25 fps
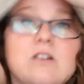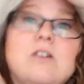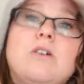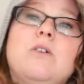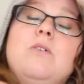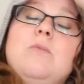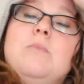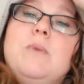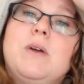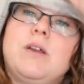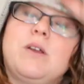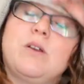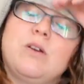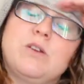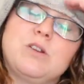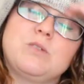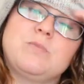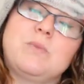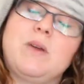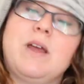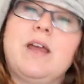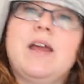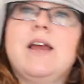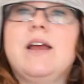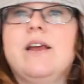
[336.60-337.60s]
Oh my gosh,
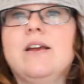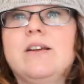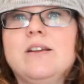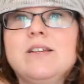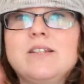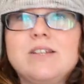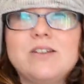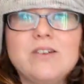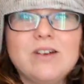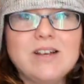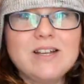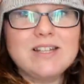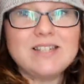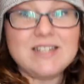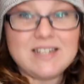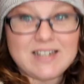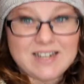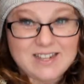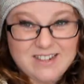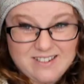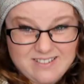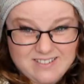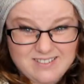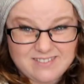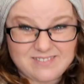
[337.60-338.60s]
my hair is crazy
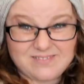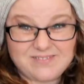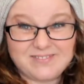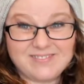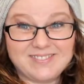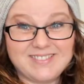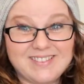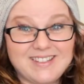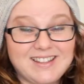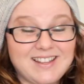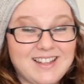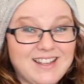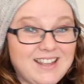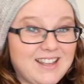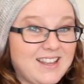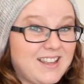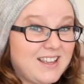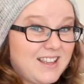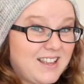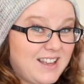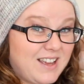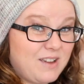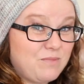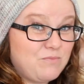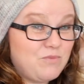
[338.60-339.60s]
now.
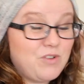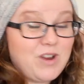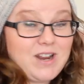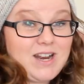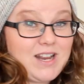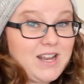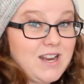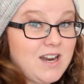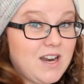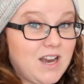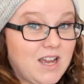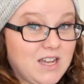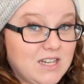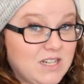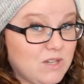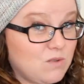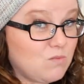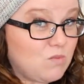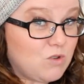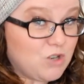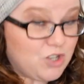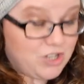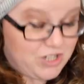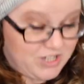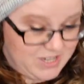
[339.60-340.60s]
I'm really glad I
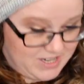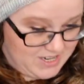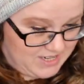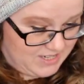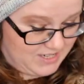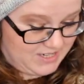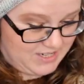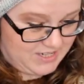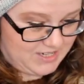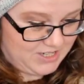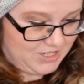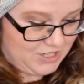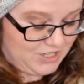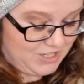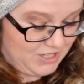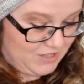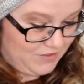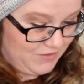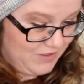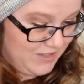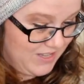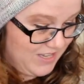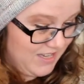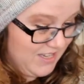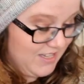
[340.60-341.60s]
washed it and did it just
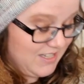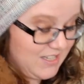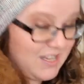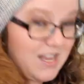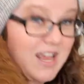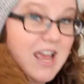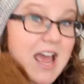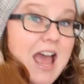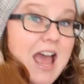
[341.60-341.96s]
for this.